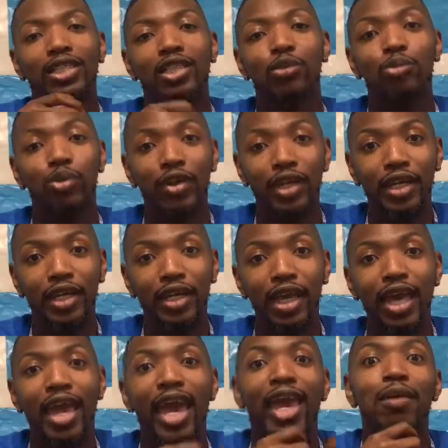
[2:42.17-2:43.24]
to bring
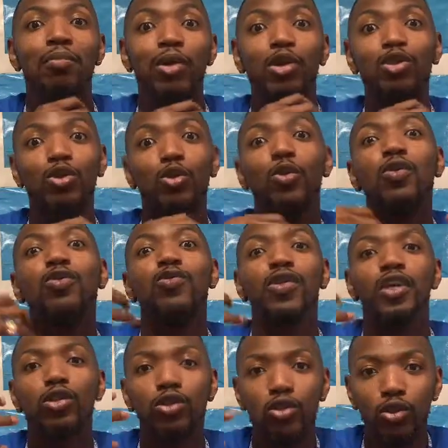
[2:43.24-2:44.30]
a middle school
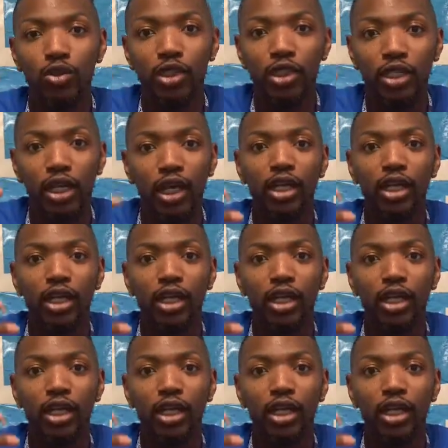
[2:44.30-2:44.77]
feel to it.